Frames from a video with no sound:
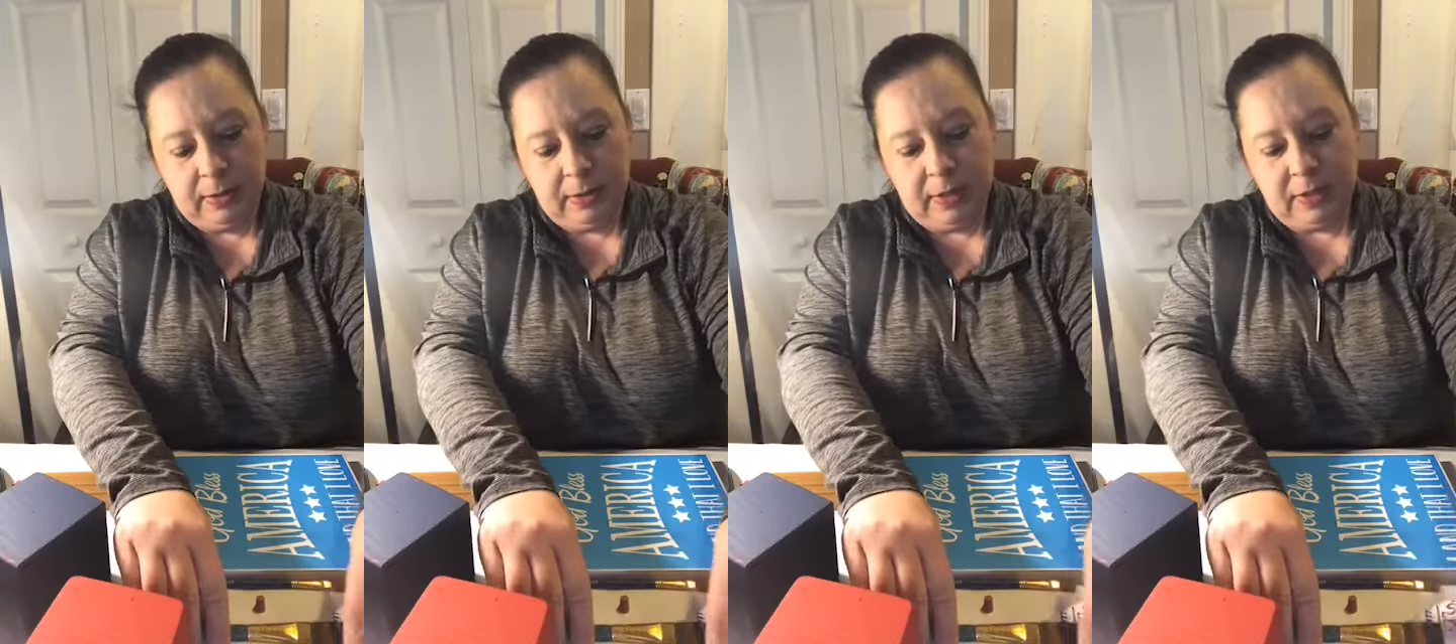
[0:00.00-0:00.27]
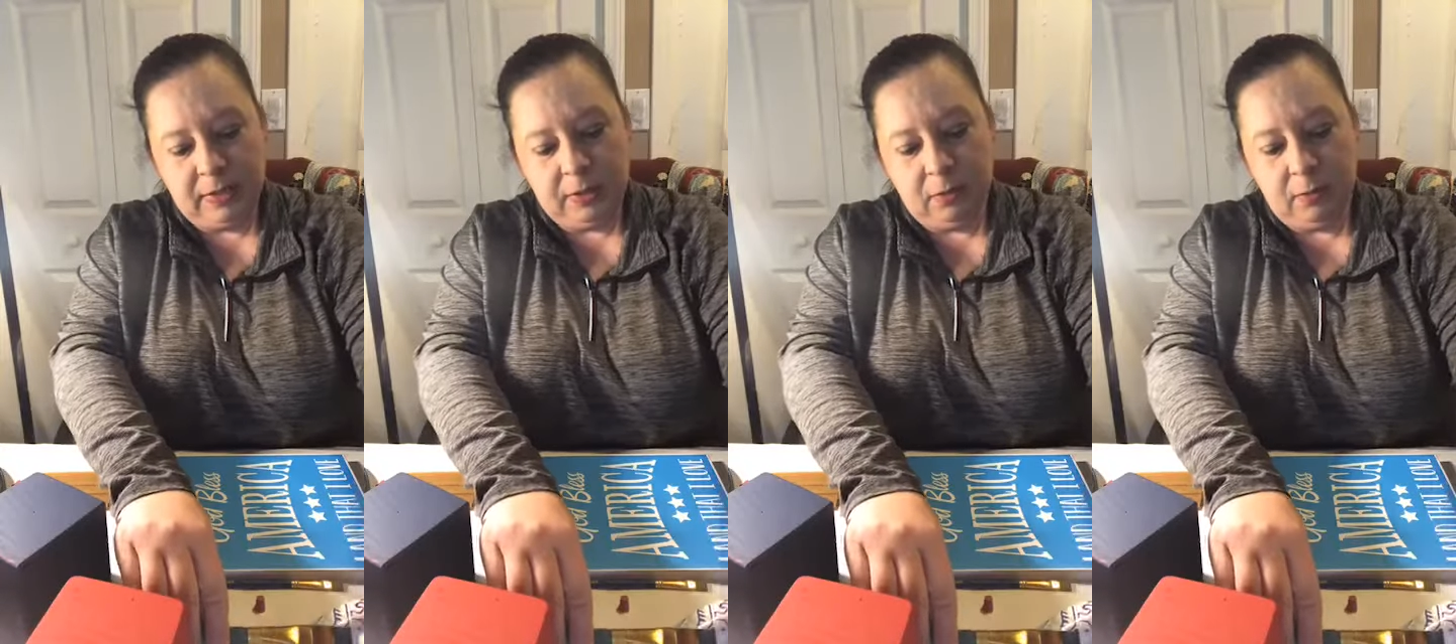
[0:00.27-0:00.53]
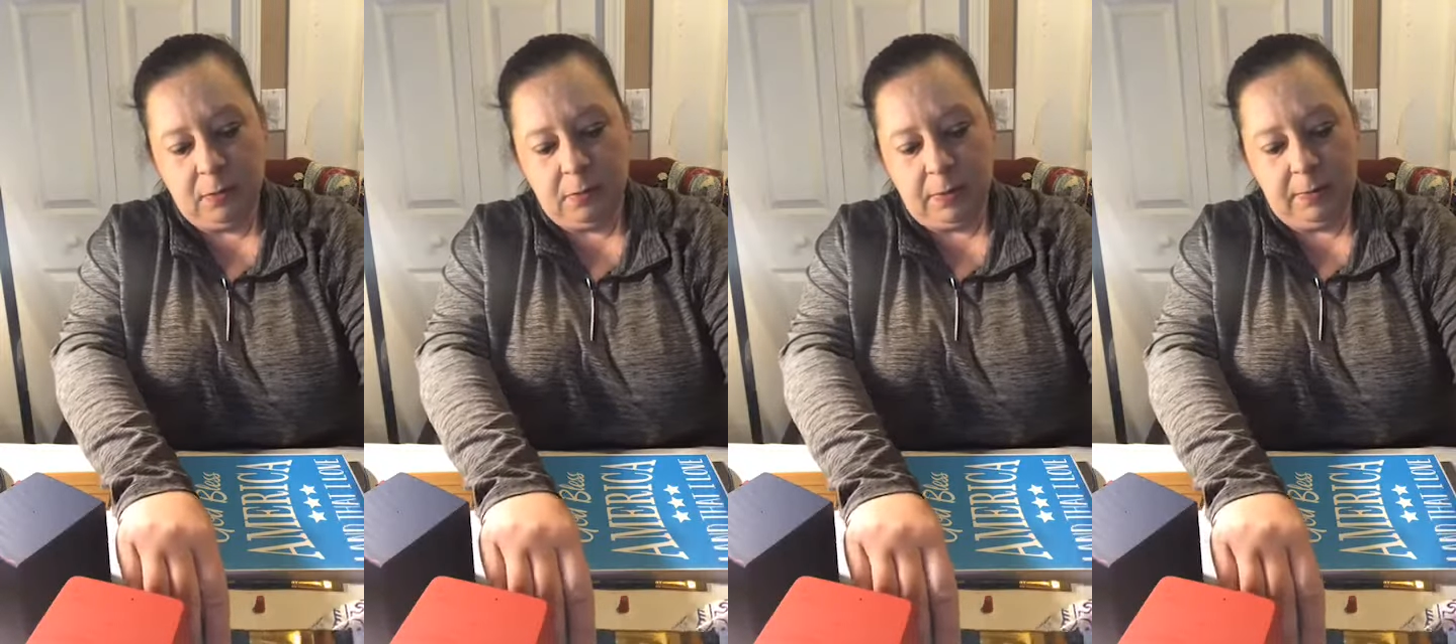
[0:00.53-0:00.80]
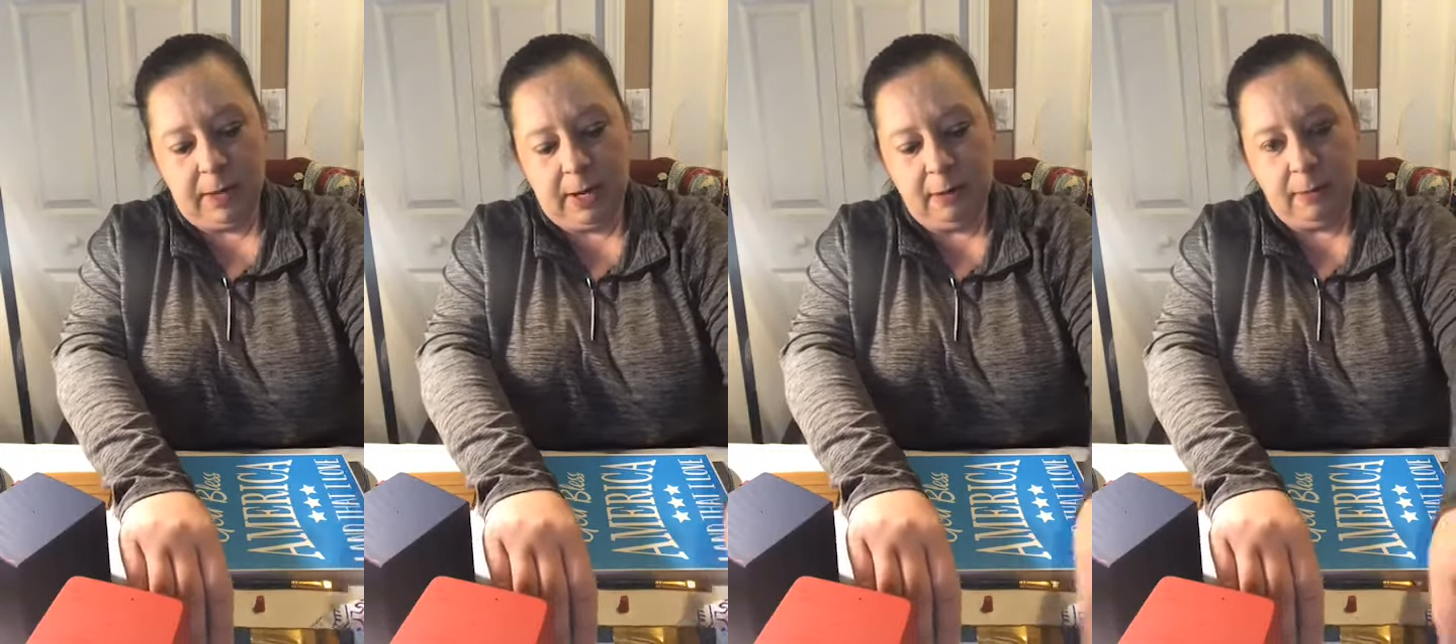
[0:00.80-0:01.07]
And so when we
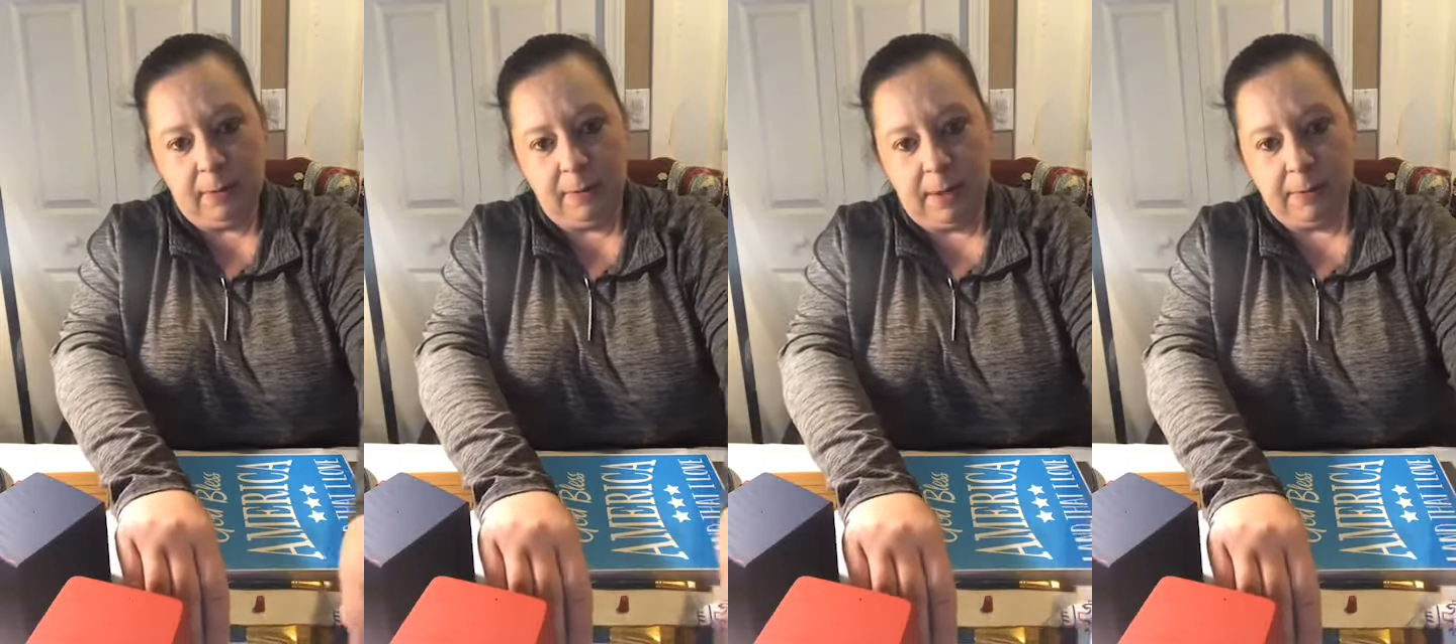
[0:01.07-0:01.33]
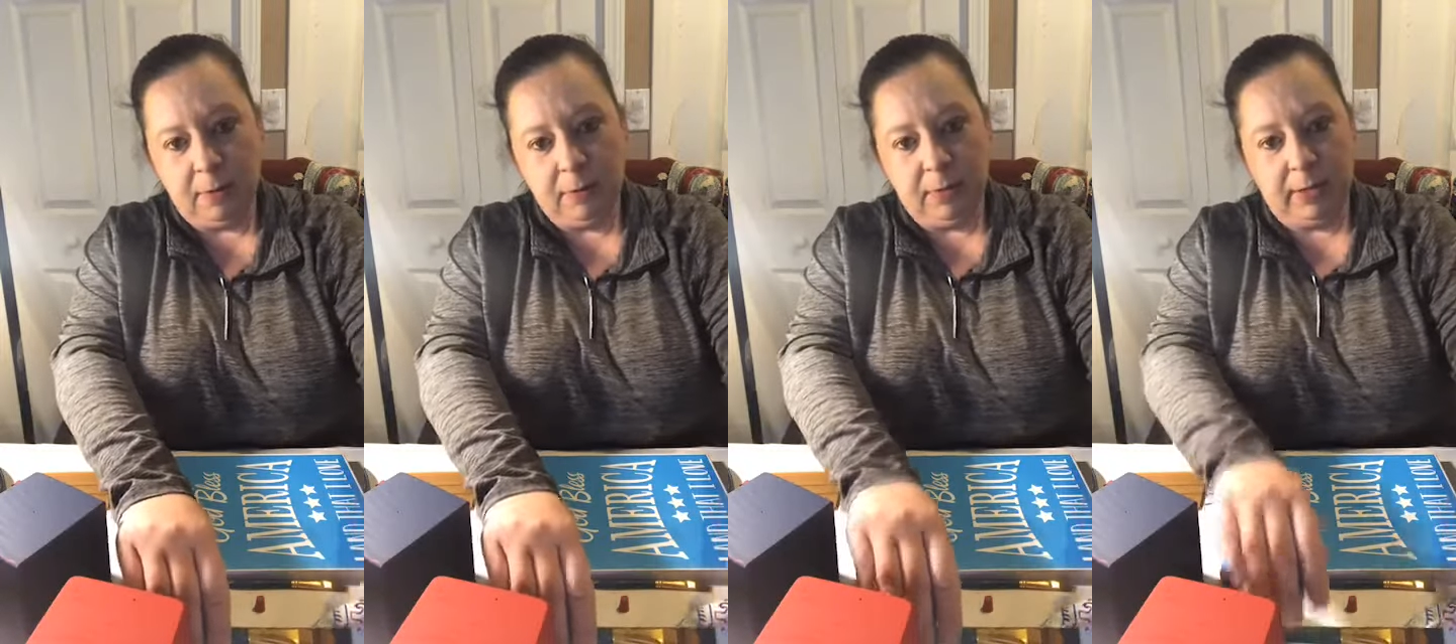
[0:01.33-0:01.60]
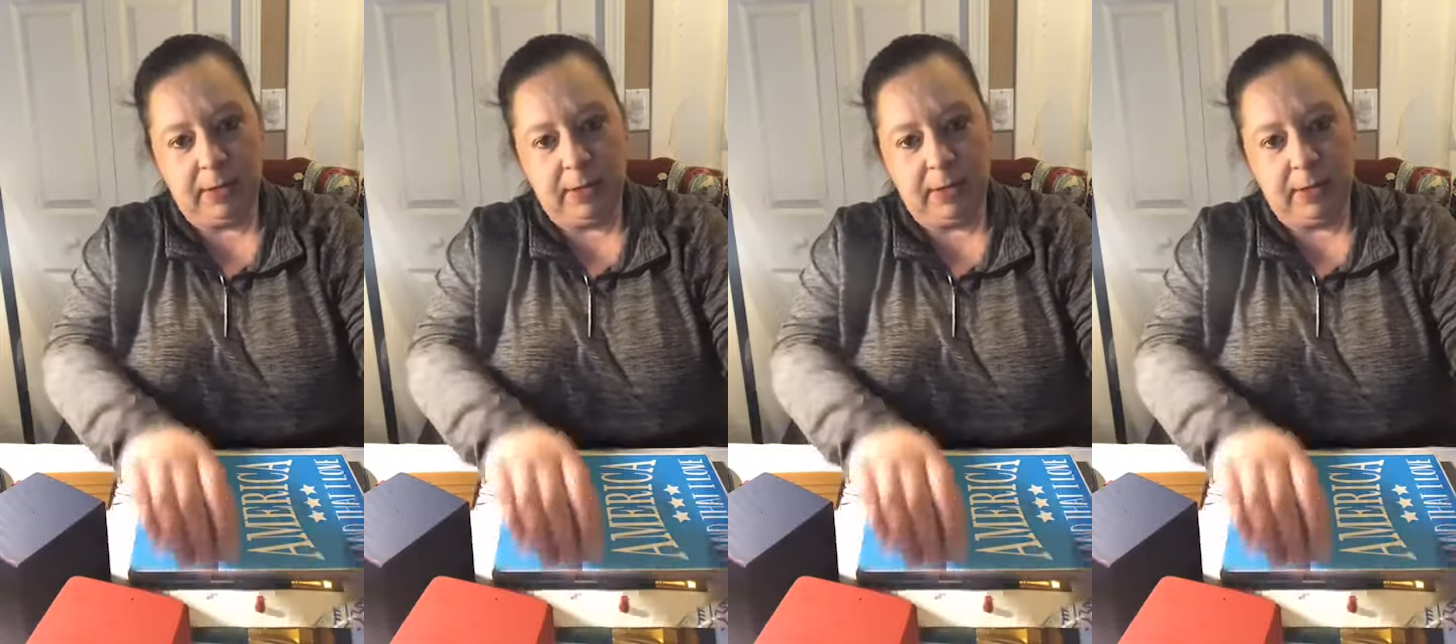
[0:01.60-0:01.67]
paint, remember we